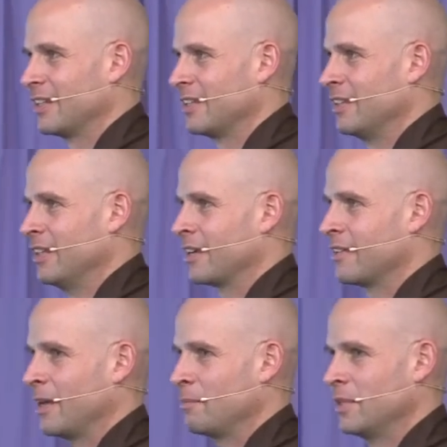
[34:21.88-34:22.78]

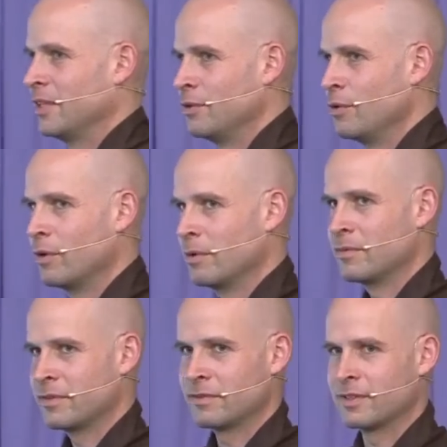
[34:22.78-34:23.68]
accepted
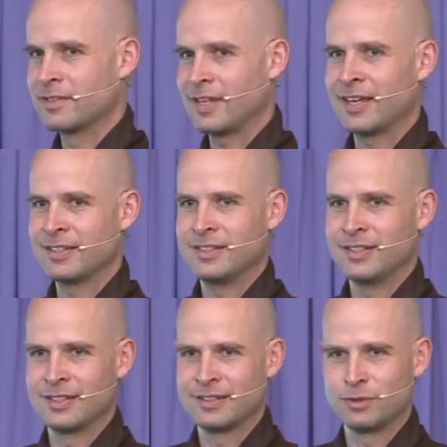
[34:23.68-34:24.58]
norms of
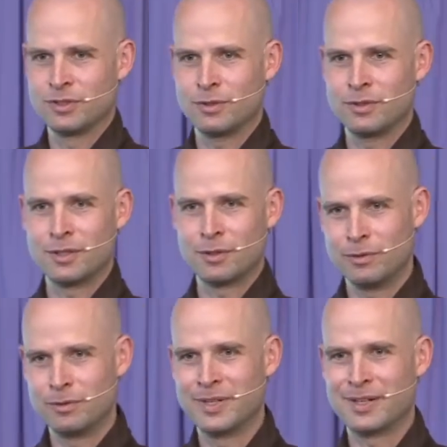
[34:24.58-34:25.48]
society, which don't
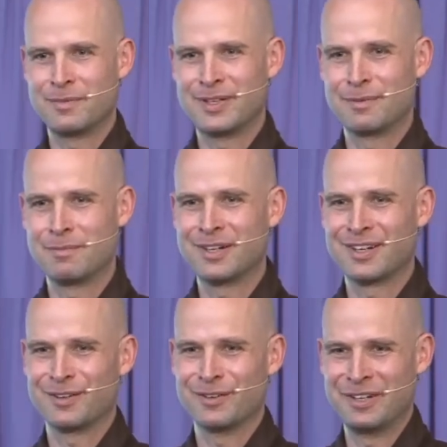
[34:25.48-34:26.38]
include becoming a
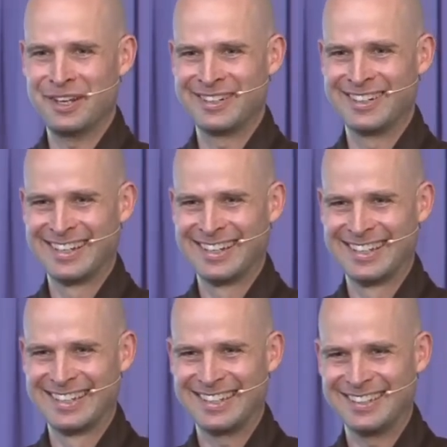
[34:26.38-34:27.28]
monk or a nun,
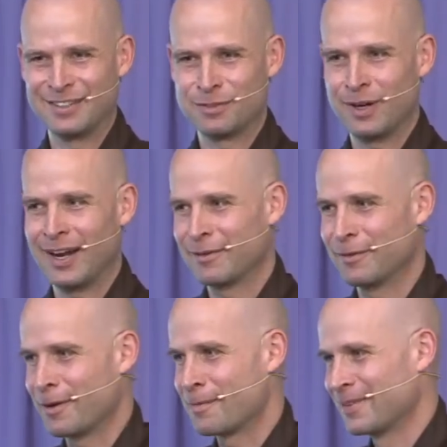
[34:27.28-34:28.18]
at least where I grew up.